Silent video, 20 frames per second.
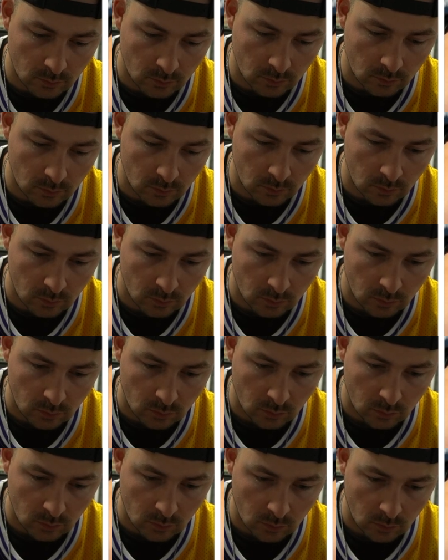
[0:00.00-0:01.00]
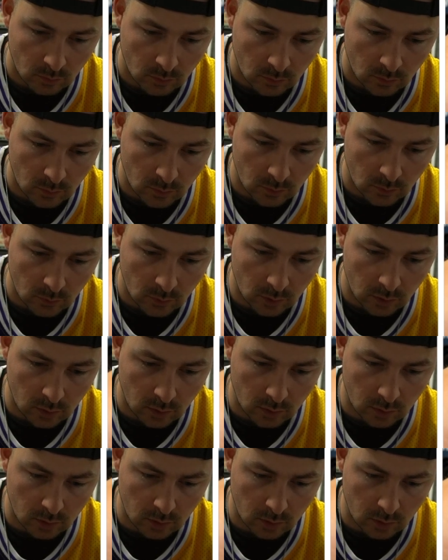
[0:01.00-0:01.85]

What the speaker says: No one is speaking in this clip.